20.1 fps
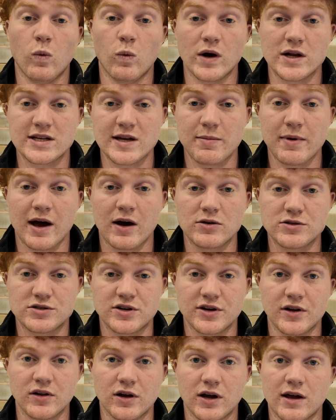What type of
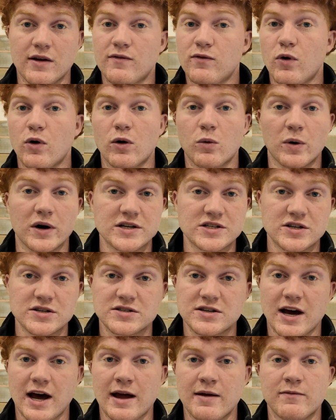house are you looking for? What is your
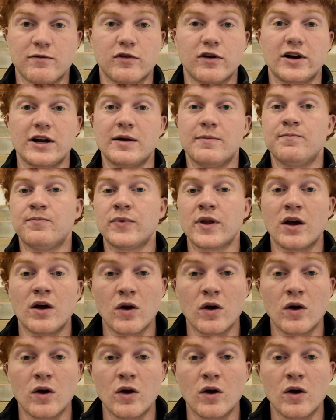time frame?